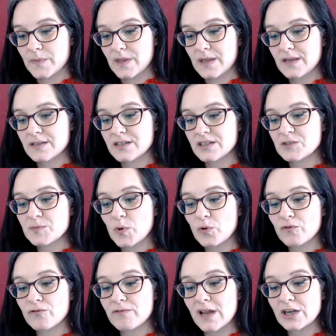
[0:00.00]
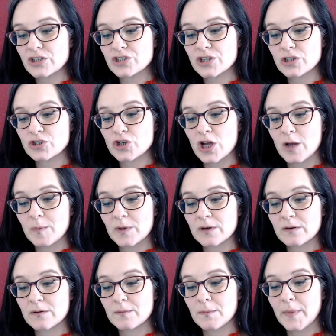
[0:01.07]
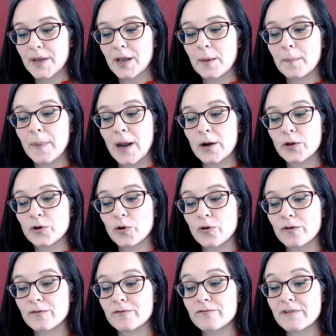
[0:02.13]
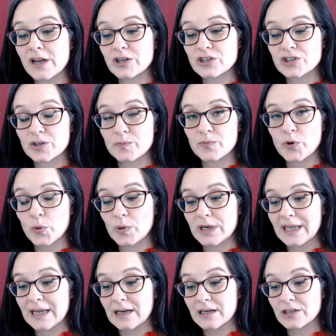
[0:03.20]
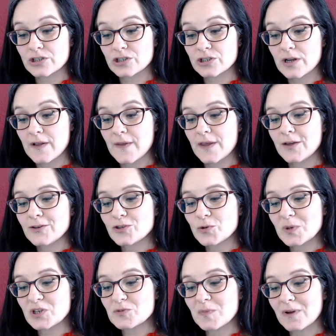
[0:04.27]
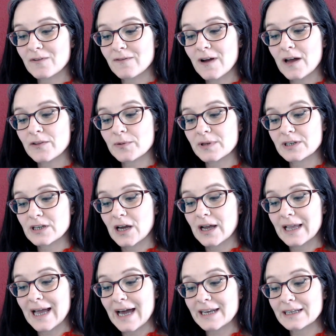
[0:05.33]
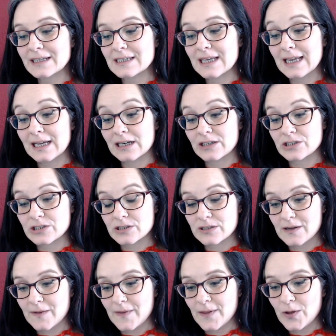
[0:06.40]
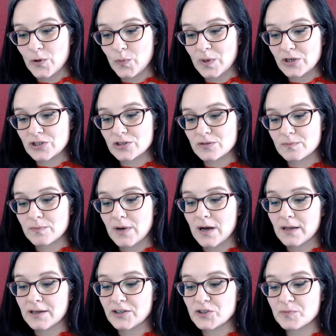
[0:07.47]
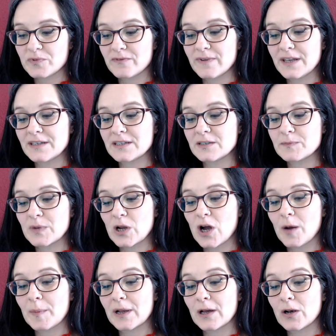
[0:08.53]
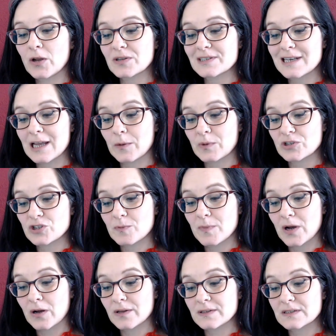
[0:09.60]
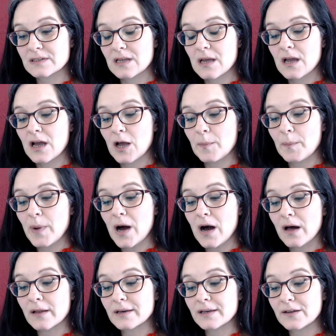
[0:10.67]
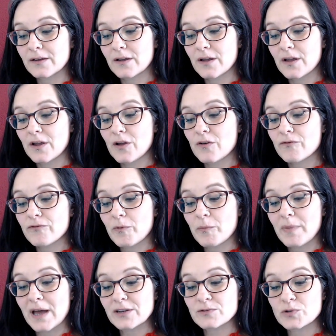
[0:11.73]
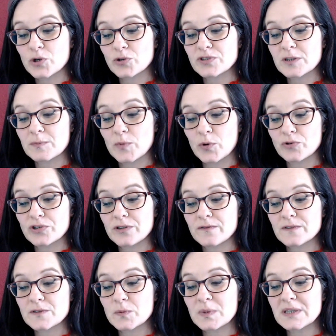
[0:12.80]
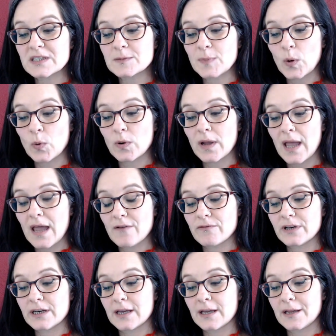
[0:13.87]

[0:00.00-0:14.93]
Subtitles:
She spoke French and German, Madame Perrodon French and broken English, to which my father and I added English, which, partly to prevent it becoming a lost language among us, and partly from patriotic motives, we spoke every day.